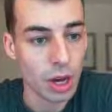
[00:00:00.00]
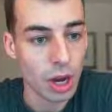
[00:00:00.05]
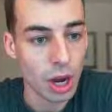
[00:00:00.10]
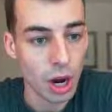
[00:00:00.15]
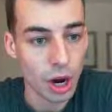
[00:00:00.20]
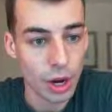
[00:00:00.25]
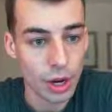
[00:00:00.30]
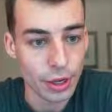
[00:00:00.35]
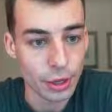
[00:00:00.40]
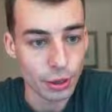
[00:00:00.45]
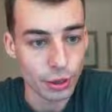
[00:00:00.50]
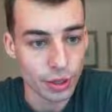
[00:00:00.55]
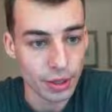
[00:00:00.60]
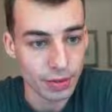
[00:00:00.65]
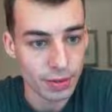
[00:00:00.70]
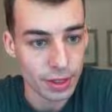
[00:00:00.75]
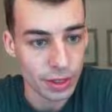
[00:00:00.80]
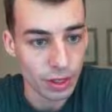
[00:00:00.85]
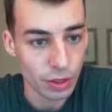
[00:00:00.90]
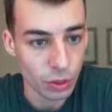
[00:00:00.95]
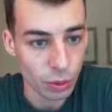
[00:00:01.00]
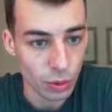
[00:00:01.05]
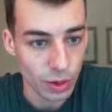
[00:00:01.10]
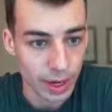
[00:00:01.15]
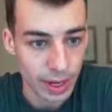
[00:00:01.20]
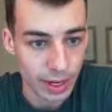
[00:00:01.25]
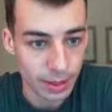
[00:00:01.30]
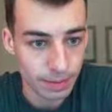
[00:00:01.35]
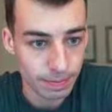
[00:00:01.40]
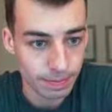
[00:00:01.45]
All right, you're given an
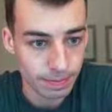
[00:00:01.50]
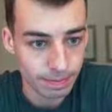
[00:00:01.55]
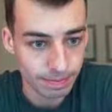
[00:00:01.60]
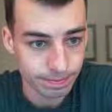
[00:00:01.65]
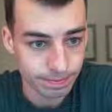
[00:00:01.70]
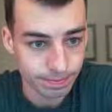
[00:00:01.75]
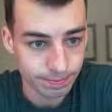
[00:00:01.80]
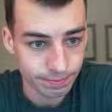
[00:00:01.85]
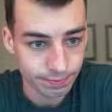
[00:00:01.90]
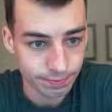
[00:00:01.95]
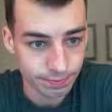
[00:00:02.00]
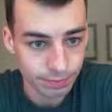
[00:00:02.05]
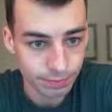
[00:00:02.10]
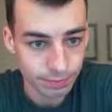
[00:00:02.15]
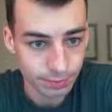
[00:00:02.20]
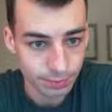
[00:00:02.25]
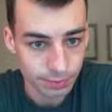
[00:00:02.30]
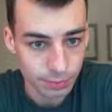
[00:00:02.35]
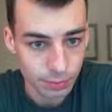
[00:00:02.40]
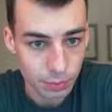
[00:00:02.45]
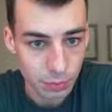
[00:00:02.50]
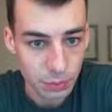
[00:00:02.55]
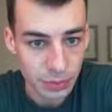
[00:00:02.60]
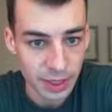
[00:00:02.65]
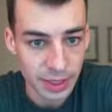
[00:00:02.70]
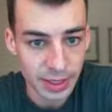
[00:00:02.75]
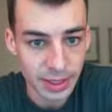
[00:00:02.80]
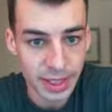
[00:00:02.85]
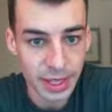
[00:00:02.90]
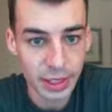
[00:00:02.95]
array.
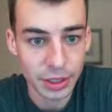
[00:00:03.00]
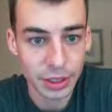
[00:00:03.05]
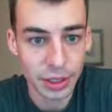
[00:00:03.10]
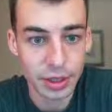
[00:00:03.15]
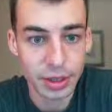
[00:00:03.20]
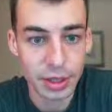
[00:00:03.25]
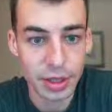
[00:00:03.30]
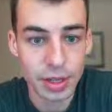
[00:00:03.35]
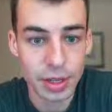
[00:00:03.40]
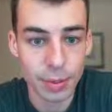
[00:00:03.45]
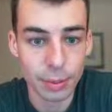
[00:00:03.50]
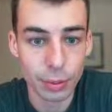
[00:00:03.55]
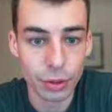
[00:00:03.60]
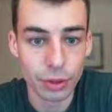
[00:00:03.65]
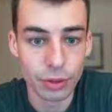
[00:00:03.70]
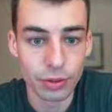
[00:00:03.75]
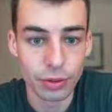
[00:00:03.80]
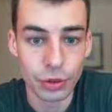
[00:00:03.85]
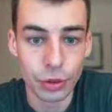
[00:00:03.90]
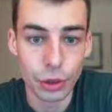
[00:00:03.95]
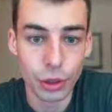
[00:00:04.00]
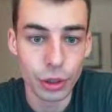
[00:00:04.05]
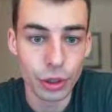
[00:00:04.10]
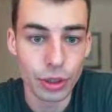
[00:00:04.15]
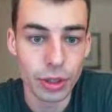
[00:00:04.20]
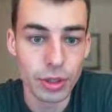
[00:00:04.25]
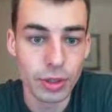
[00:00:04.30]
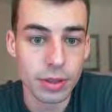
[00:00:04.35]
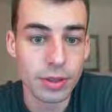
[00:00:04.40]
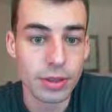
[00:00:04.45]
Calculate the number of
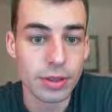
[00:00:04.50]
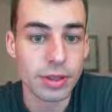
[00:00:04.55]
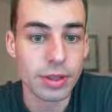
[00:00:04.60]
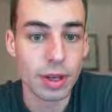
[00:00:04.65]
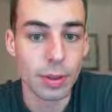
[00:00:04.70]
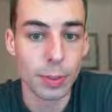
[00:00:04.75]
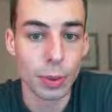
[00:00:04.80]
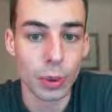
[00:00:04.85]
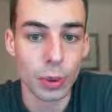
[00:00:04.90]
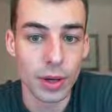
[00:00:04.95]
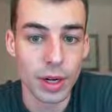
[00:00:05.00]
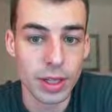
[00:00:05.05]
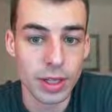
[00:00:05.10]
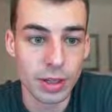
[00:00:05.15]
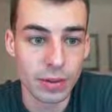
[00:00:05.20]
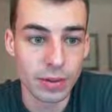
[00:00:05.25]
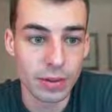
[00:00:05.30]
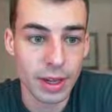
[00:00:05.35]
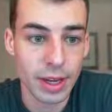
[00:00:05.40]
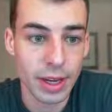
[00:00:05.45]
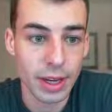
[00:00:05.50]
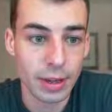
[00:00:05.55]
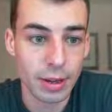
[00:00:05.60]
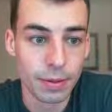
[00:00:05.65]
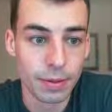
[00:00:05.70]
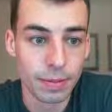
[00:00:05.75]
good subarrays of A.